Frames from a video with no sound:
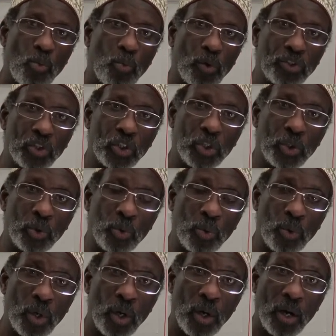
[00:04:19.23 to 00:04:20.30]
Once
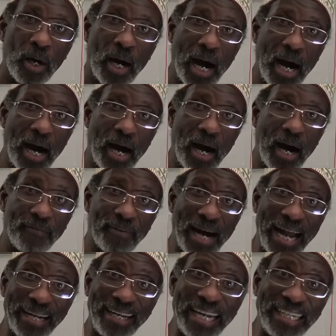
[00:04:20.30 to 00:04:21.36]
you have
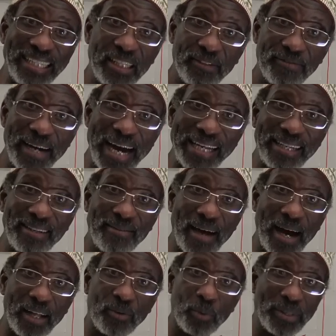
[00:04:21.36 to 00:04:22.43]
identified
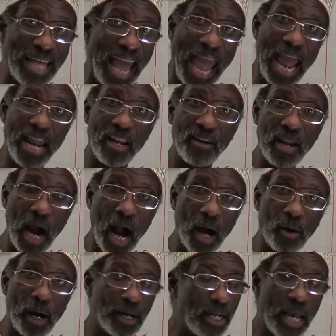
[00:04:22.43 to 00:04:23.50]
that with any
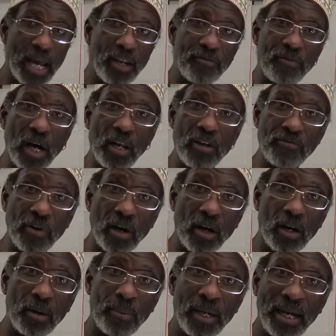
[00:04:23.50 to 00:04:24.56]
noun, any
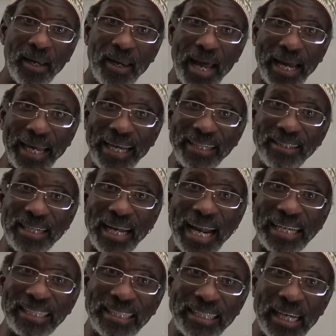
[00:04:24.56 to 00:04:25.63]
verb, like
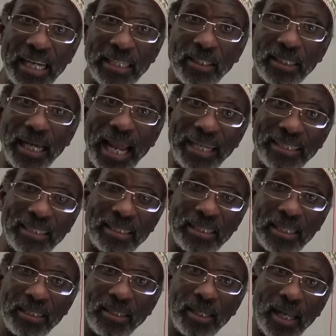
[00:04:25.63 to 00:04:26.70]
jalas, jalas,
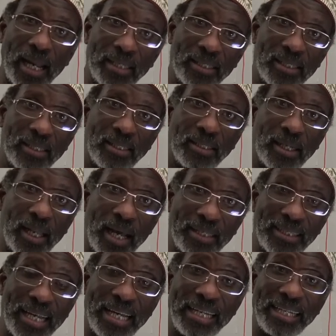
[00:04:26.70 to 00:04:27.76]
jalas,
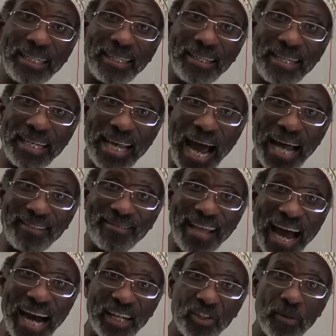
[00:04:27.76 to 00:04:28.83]
jalas, the
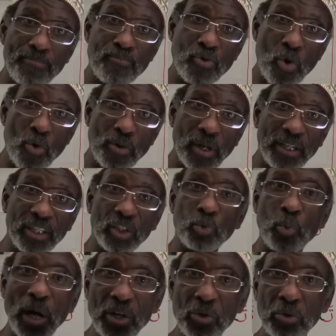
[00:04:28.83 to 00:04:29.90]
attached pronoun is the
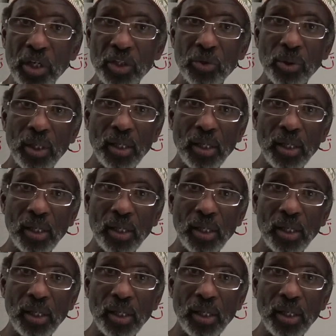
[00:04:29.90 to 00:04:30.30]
one you need to